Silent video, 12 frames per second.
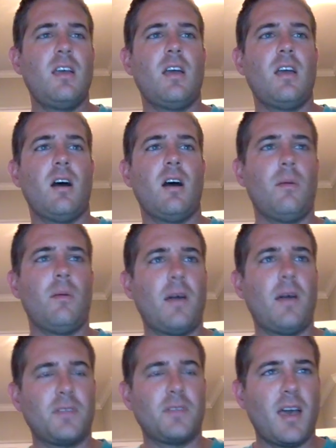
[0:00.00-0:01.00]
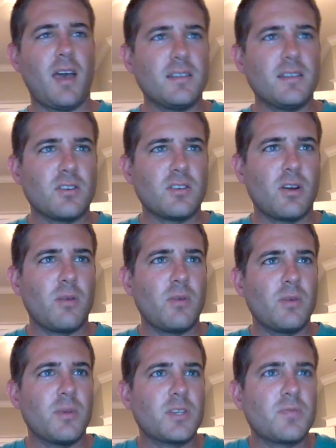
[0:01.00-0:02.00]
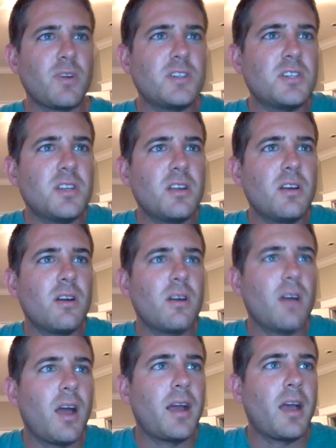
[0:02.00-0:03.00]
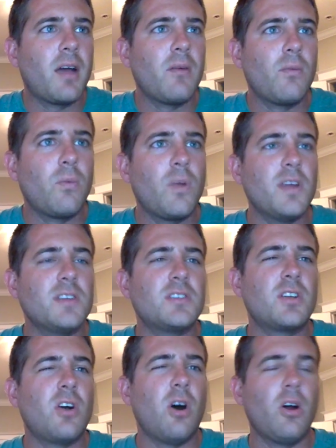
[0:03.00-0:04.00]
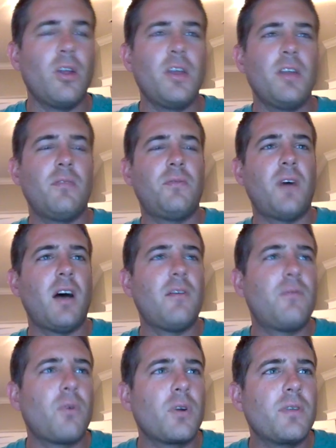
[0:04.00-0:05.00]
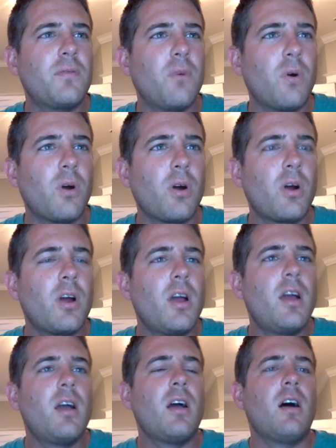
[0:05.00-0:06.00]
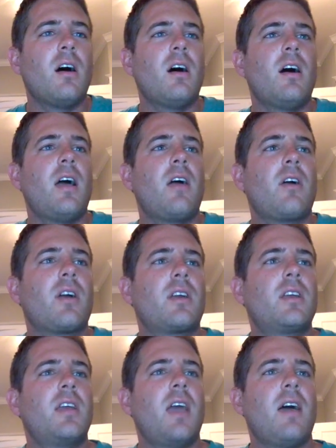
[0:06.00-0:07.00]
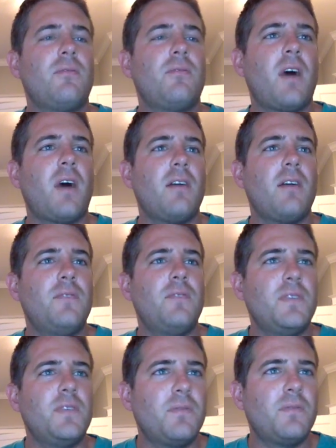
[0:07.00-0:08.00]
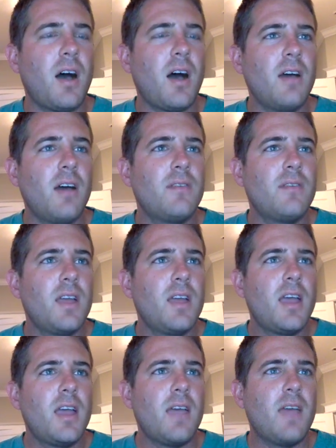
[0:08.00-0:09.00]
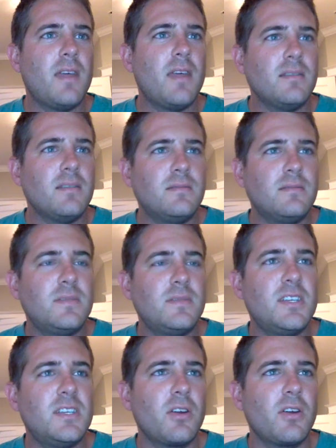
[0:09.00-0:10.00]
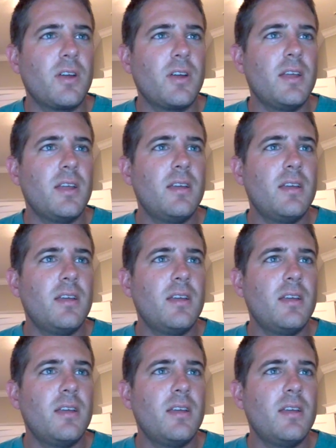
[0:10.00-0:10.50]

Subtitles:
After that, and sorry, I'm reading my spreadsheet here. I got Wiz to call in at 544, Eric at 555, and then Thierry